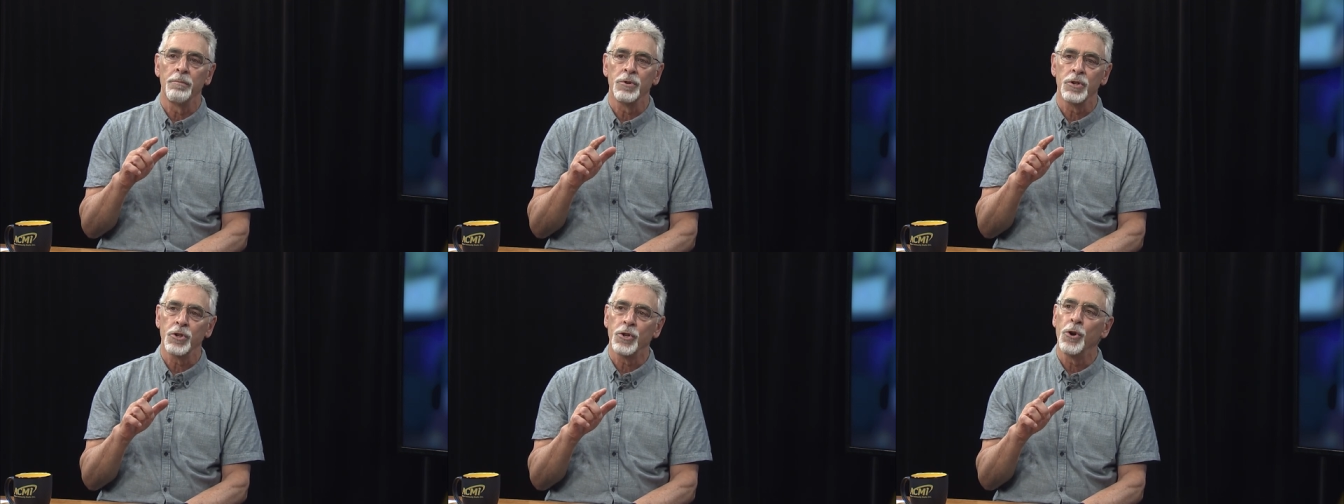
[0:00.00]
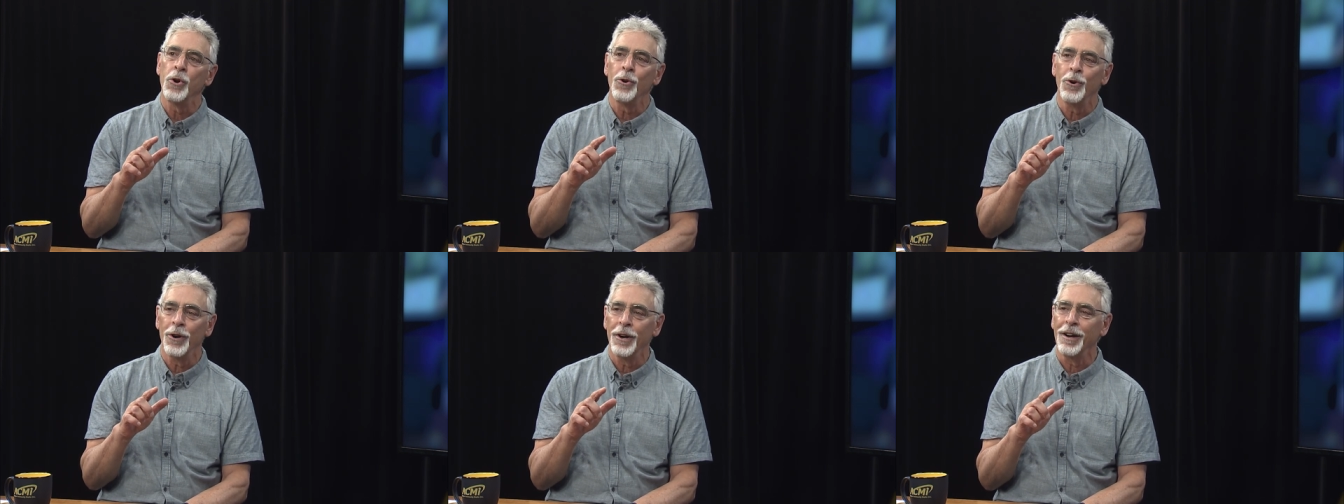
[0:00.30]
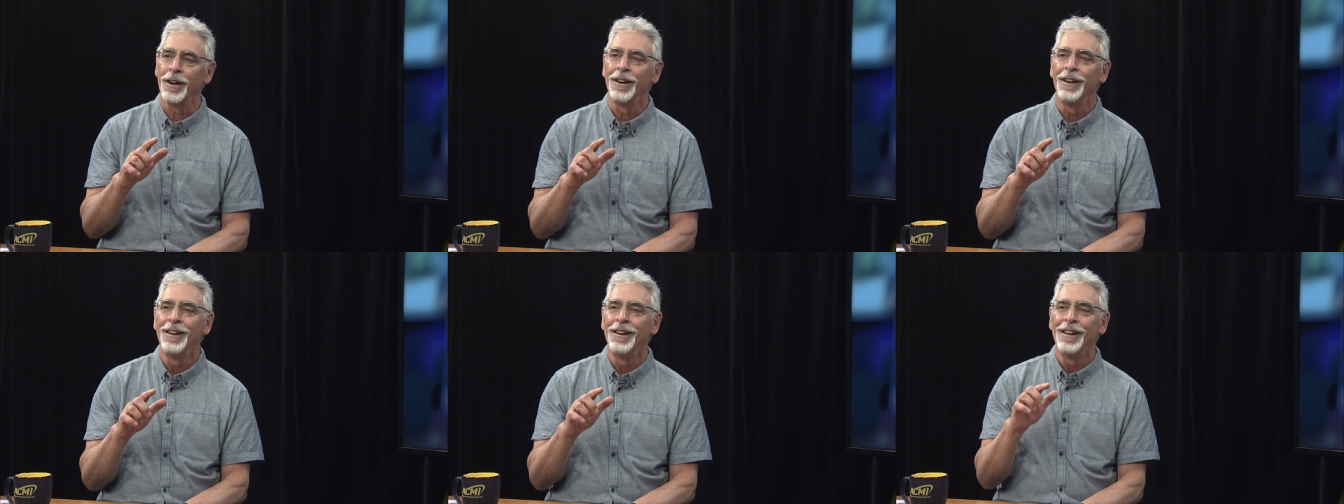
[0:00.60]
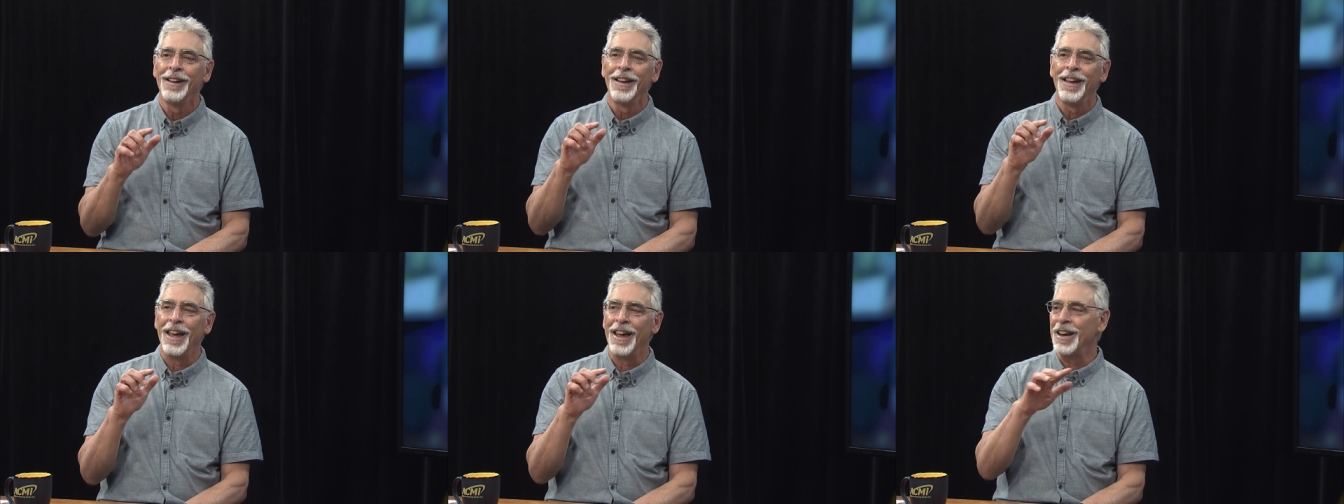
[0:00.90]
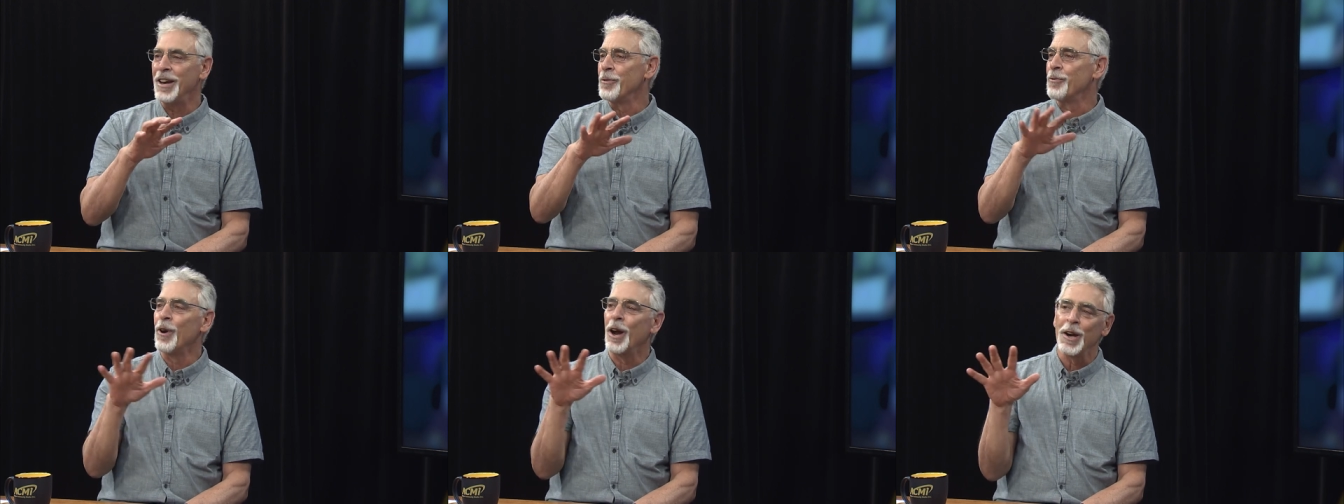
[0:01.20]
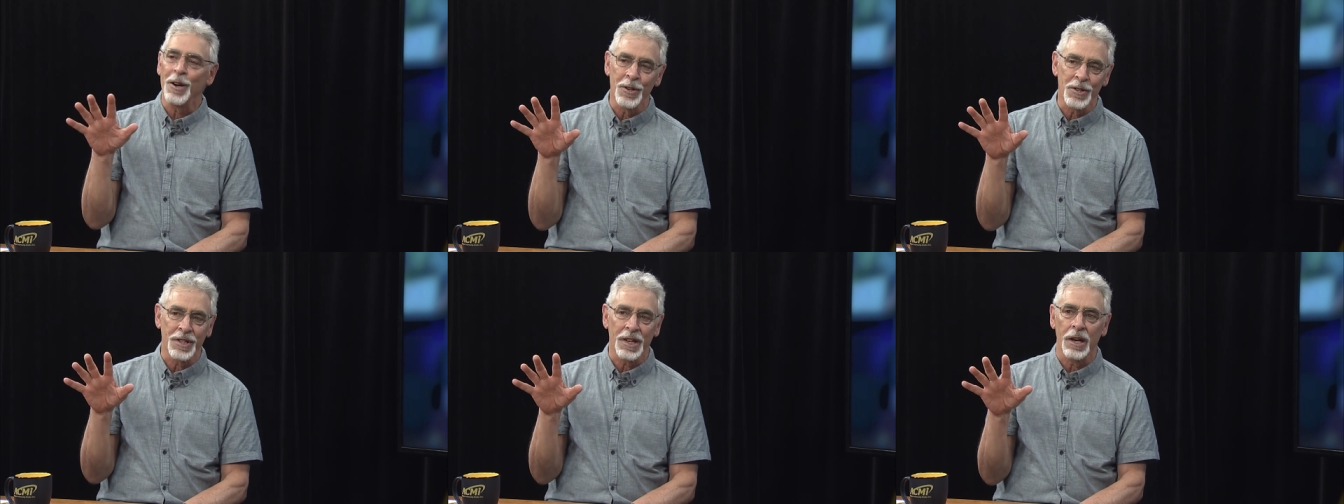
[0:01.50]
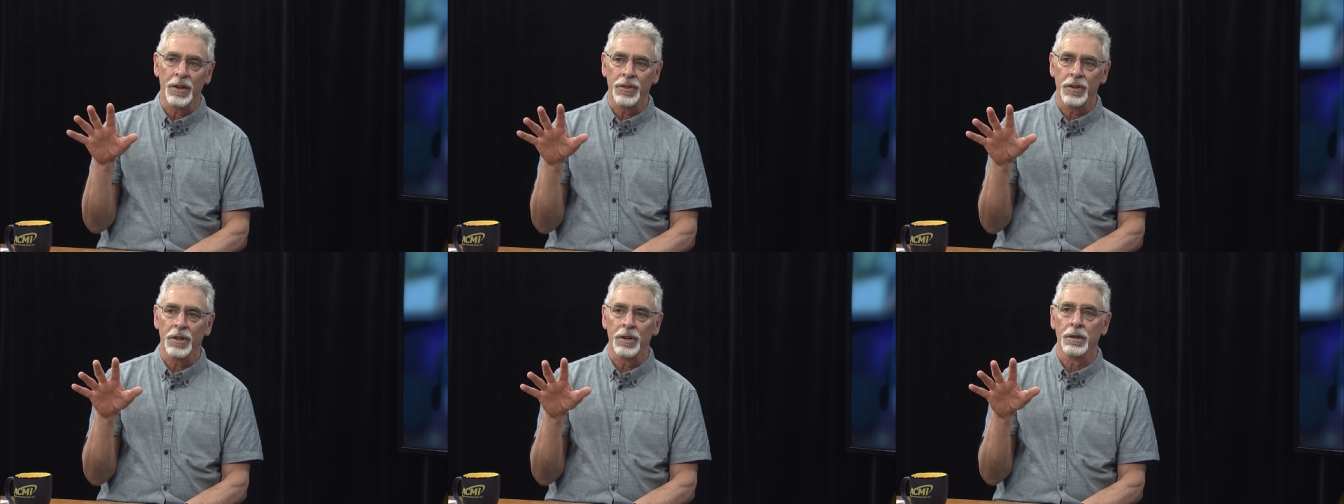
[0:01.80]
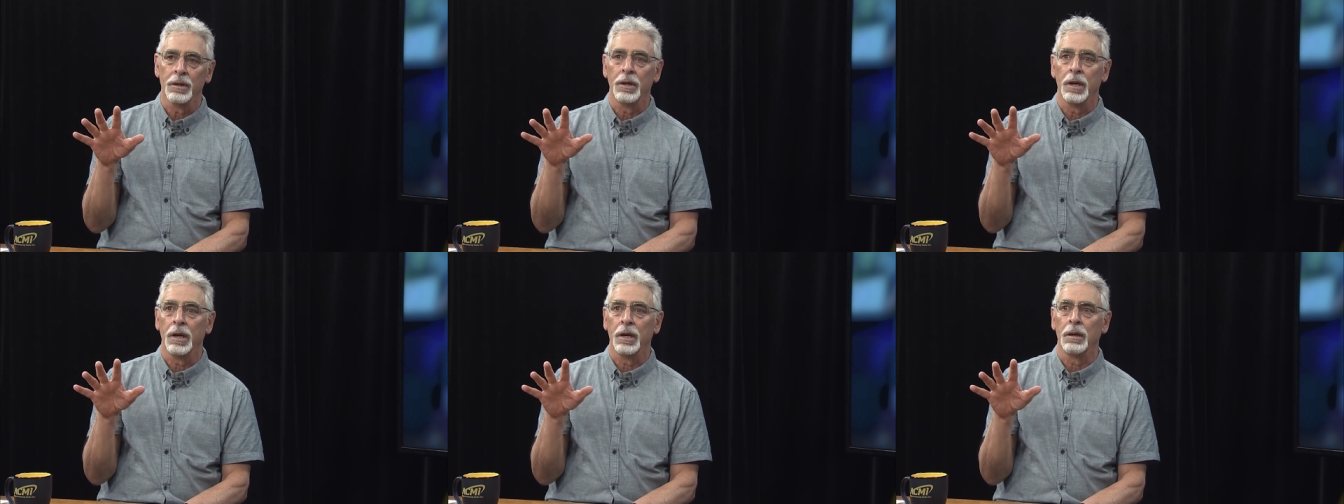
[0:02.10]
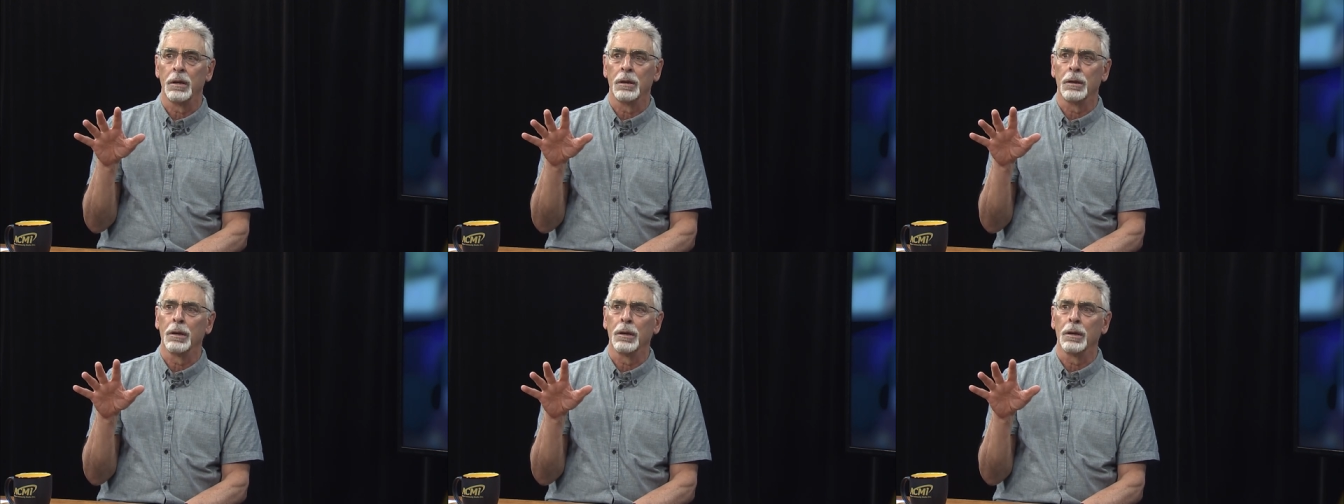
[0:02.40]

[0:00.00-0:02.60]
sure any writers out there are like,